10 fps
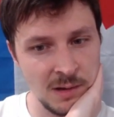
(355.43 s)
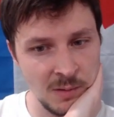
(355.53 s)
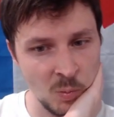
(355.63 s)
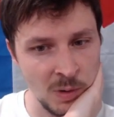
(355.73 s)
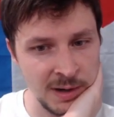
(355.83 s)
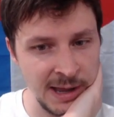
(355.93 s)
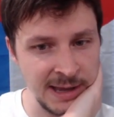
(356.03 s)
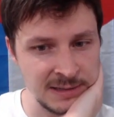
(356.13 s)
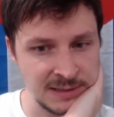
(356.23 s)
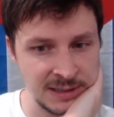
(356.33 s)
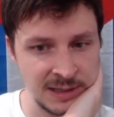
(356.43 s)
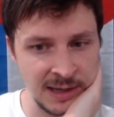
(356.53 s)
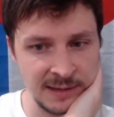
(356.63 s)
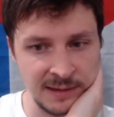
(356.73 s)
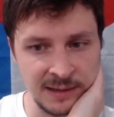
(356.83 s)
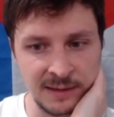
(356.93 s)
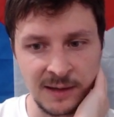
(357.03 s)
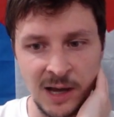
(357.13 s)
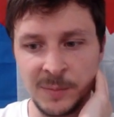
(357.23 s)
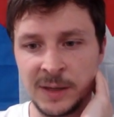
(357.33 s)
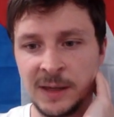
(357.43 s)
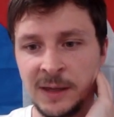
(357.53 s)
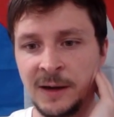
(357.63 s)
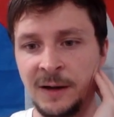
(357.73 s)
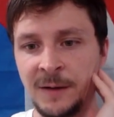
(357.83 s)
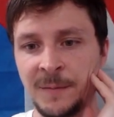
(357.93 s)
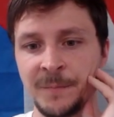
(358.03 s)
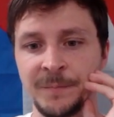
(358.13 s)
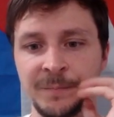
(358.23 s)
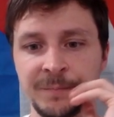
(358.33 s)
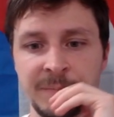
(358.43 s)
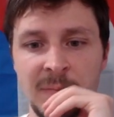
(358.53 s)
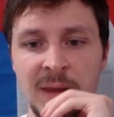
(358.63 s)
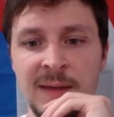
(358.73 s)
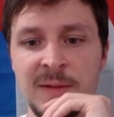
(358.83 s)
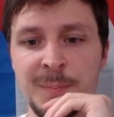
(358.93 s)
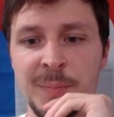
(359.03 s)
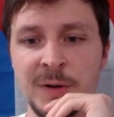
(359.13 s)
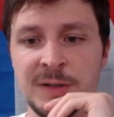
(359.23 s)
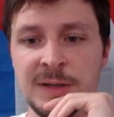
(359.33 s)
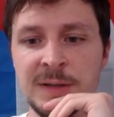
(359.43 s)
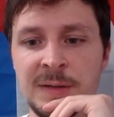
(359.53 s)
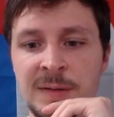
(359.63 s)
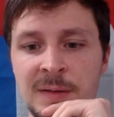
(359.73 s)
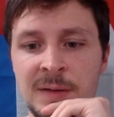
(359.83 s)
one idea I see is coming here. If he pushes,